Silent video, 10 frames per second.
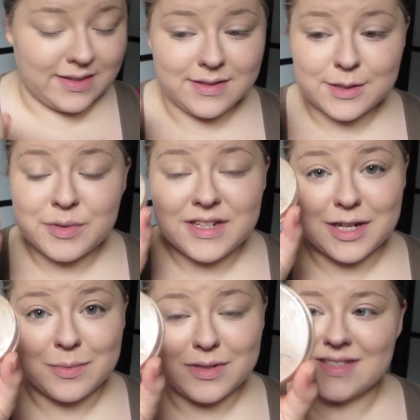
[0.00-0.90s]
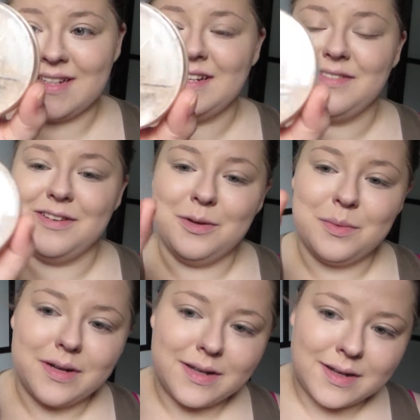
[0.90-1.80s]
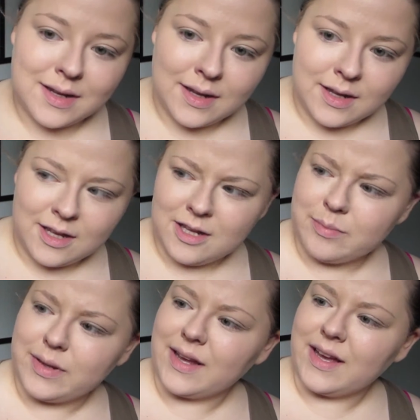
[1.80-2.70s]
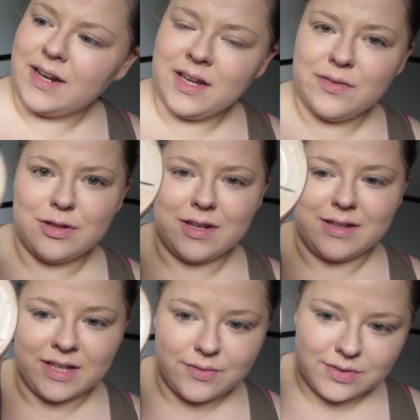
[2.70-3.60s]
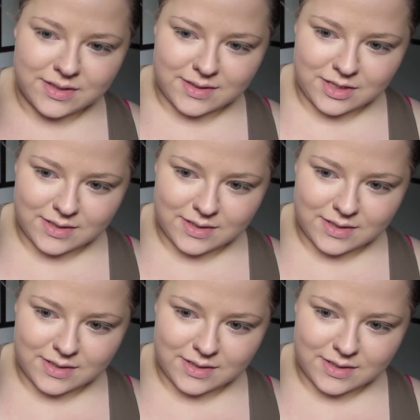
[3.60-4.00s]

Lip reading: This looks pretty terrible because I need a new one, but I kind of have a lot left. This is